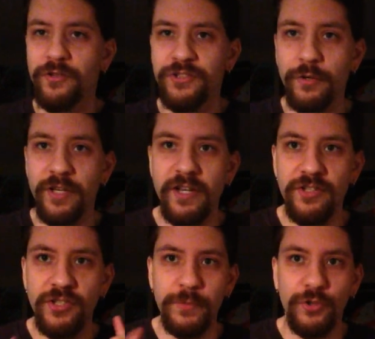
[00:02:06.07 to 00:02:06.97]
So you need to
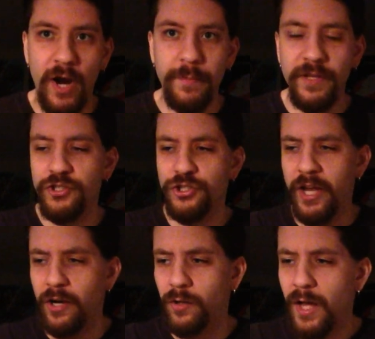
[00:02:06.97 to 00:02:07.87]
subscribe to his
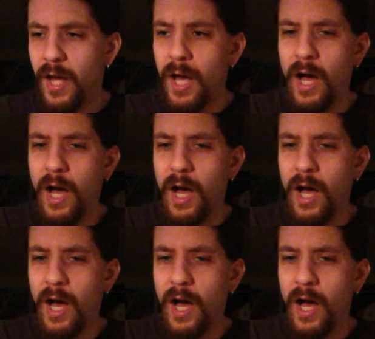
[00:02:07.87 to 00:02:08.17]
channel,